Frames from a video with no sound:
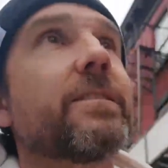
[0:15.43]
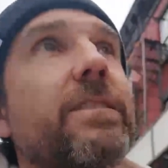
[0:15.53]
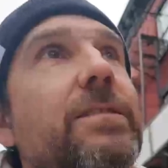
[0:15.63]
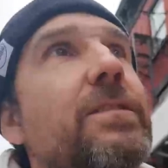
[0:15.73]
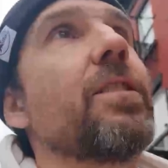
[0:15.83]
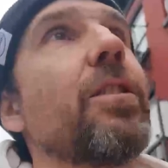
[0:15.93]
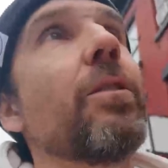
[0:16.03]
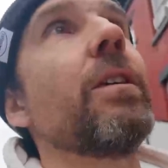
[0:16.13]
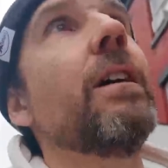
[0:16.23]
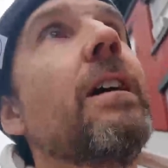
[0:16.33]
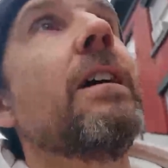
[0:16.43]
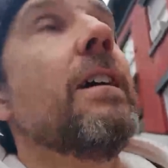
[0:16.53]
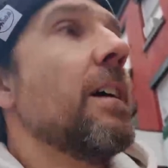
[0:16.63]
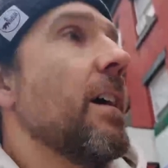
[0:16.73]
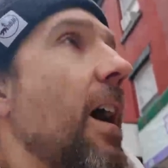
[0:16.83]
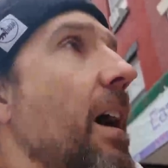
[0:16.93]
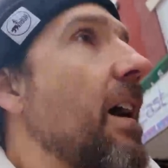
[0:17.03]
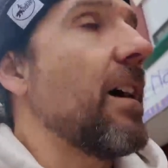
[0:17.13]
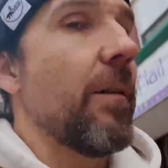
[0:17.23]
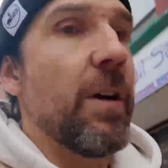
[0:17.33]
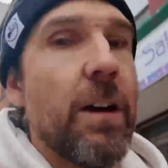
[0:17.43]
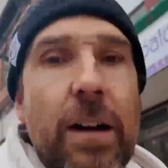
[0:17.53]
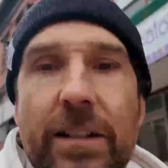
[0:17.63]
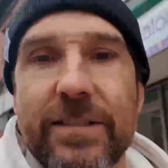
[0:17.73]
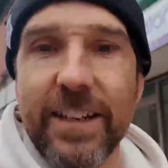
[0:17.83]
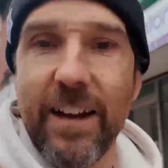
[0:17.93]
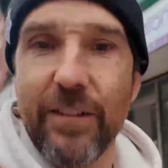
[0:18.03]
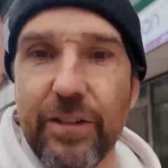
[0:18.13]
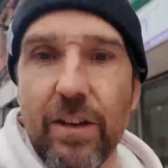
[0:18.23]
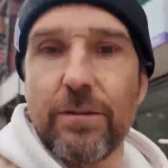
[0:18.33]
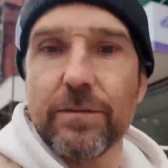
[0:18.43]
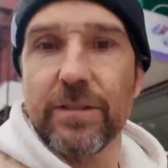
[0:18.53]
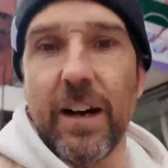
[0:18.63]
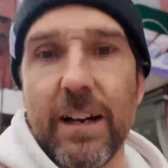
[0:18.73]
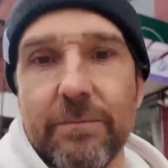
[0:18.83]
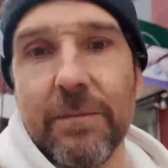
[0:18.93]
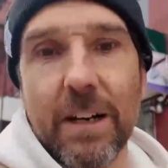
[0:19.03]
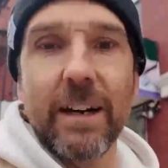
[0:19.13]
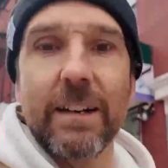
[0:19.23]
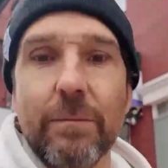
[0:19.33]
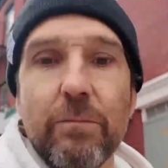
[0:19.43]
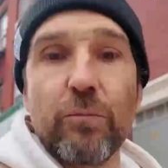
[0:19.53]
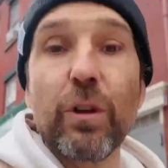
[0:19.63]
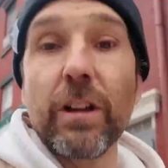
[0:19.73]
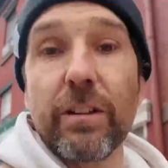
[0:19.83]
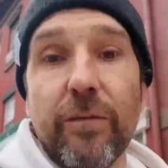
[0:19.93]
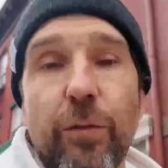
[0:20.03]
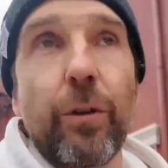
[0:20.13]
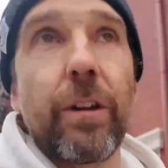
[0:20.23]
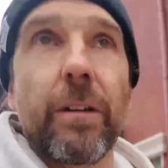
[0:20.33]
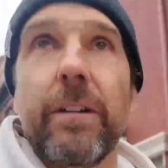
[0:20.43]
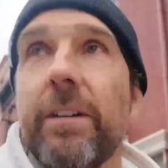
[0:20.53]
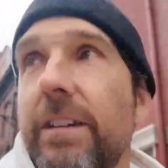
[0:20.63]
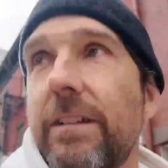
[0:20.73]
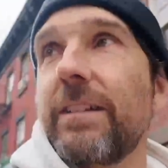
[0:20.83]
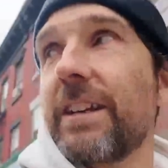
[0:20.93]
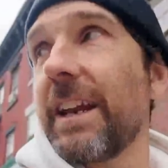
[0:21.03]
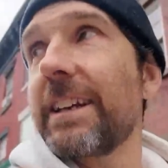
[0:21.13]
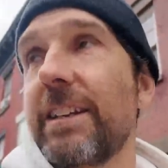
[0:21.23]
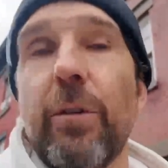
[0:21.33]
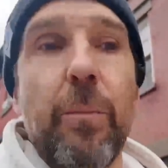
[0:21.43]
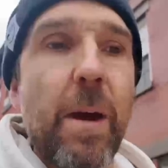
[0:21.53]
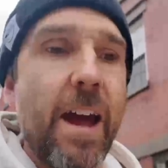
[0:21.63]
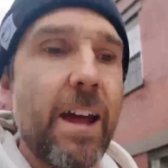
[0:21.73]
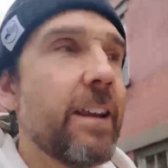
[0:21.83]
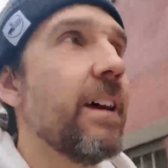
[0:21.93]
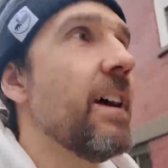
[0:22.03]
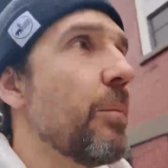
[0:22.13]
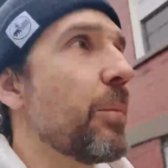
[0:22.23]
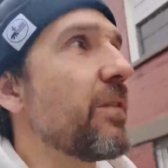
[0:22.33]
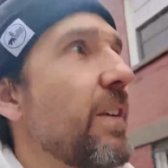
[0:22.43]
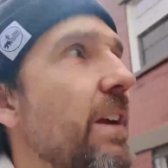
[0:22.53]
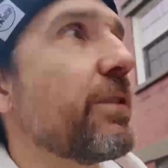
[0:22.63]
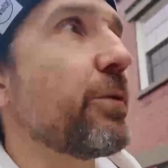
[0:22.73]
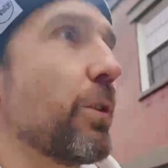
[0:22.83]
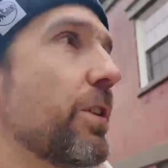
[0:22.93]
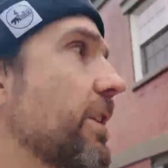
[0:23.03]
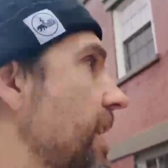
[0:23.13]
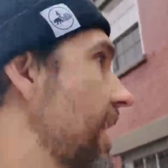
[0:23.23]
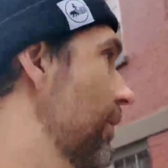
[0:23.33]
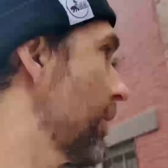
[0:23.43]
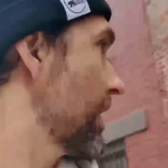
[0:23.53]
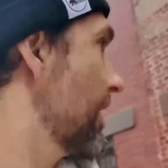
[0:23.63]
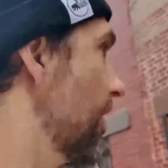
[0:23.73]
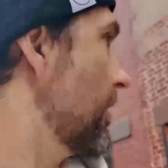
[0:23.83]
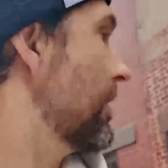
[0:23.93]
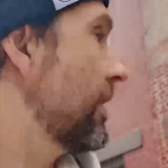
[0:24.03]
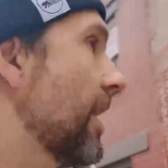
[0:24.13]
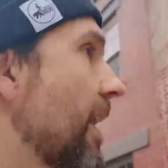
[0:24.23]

So let's see how this goes. I'm really looking forward to connecting with Matt. Big fan of his work, and I want to hear